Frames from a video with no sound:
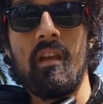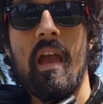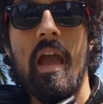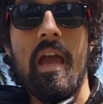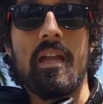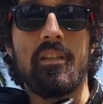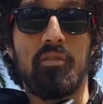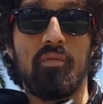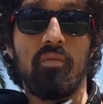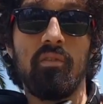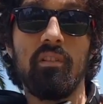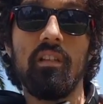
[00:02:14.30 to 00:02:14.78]

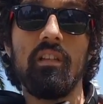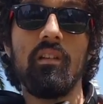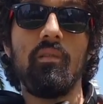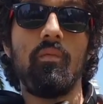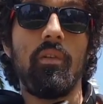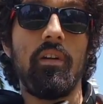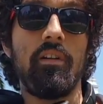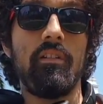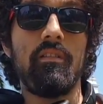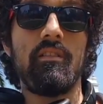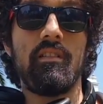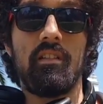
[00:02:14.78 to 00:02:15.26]
it's really
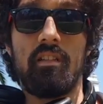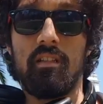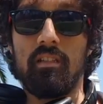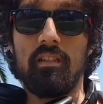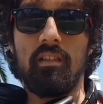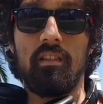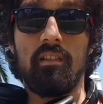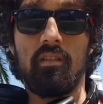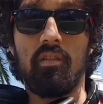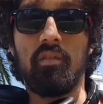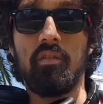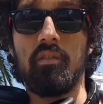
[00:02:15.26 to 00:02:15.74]
weird to
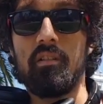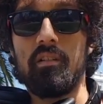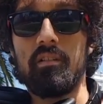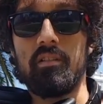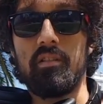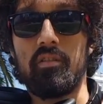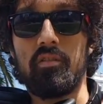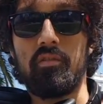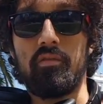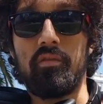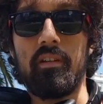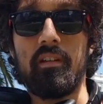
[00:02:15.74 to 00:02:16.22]
see
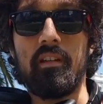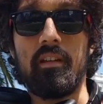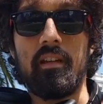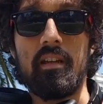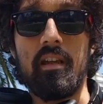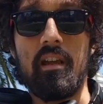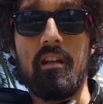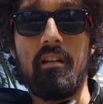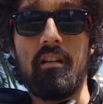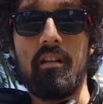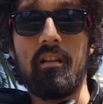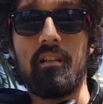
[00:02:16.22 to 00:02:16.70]
tourists treat an
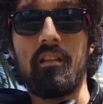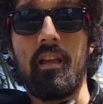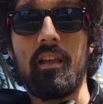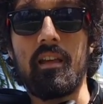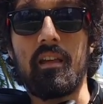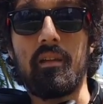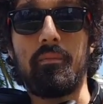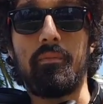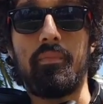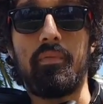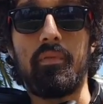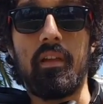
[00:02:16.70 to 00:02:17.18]
area like
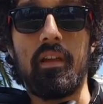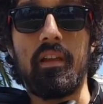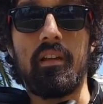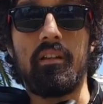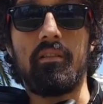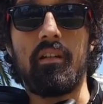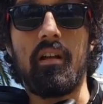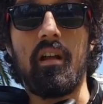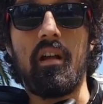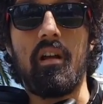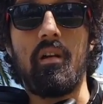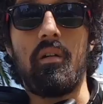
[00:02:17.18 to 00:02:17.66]
a
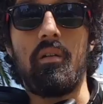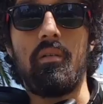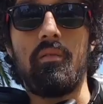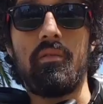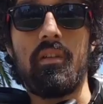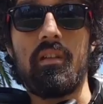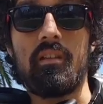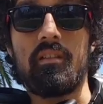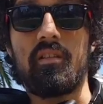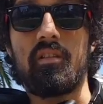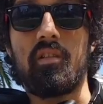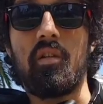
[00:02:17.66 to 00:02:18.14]
playground
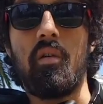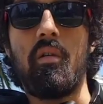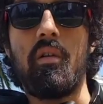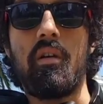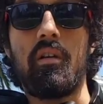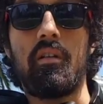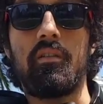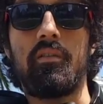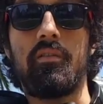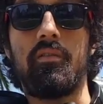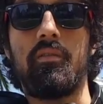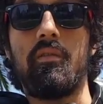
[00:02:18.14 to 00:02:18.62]
that's going
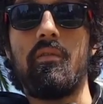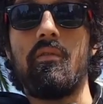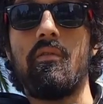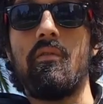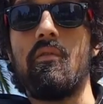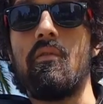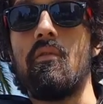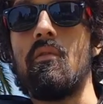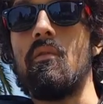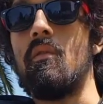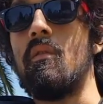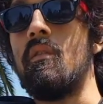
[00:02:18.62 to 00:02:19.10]

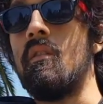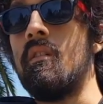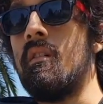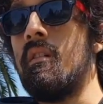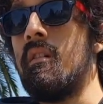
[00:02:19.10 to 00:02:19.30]
through